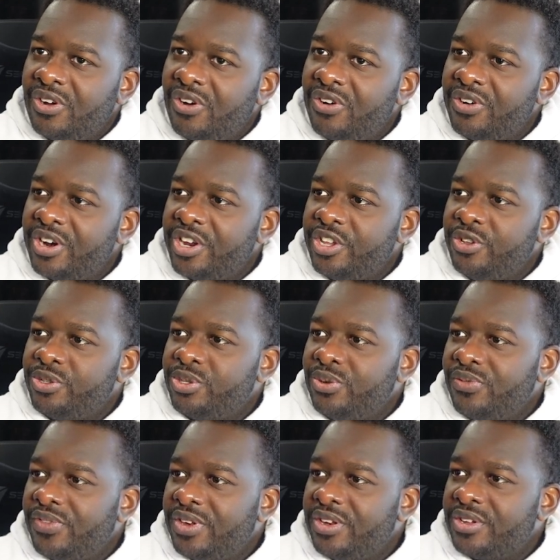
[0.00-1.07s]
on our YouTube
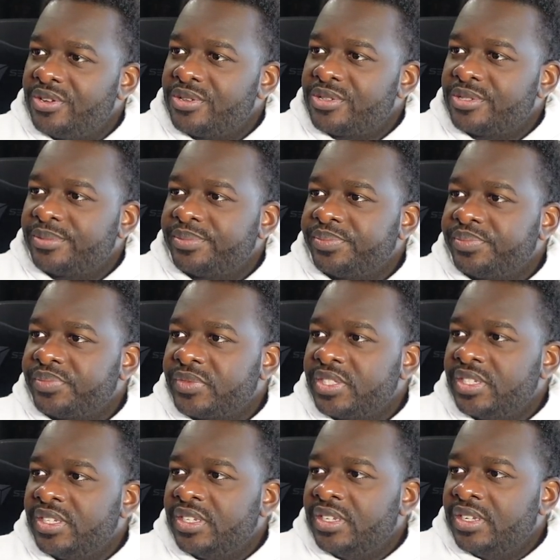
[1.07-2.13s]
videos.
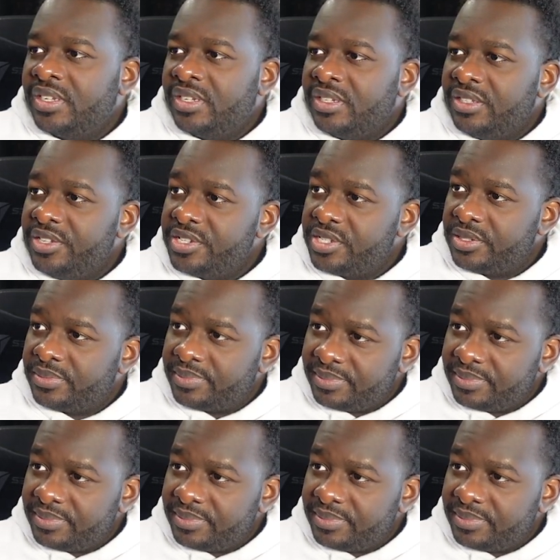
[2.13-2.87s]
Listen,